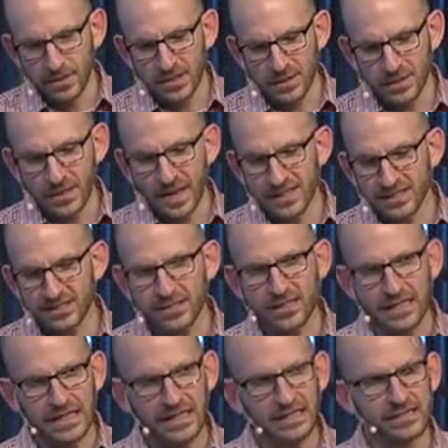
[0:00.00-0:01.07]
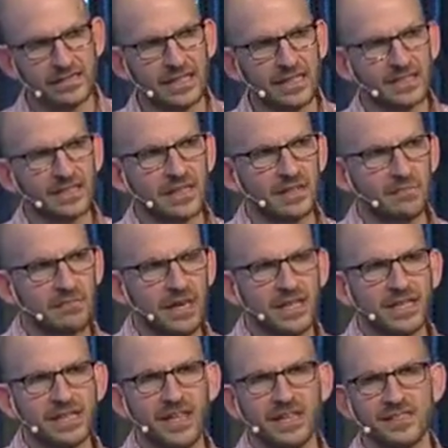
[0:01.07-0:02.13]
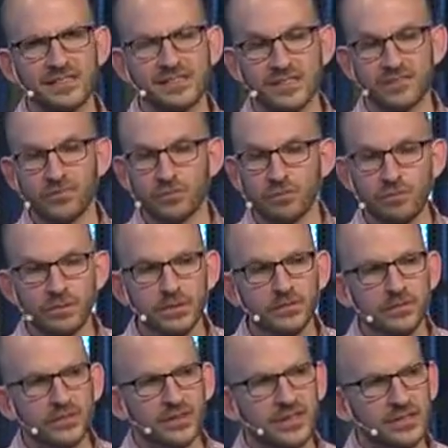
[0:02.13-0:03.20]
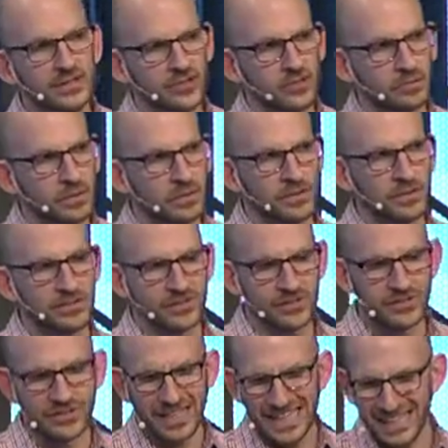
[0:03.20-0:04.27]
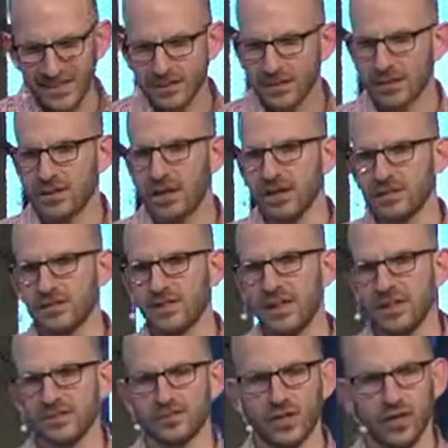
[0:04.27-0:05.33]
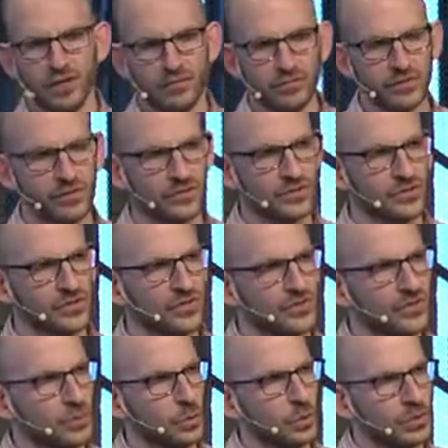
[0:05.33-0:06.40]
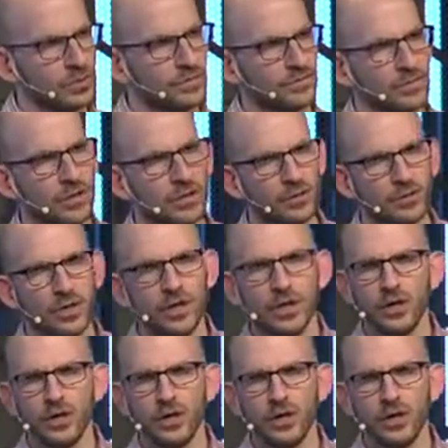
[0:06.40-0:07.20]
Now, the nice thing is that in many cases, if you're building these experiences in the context of your existing workflow,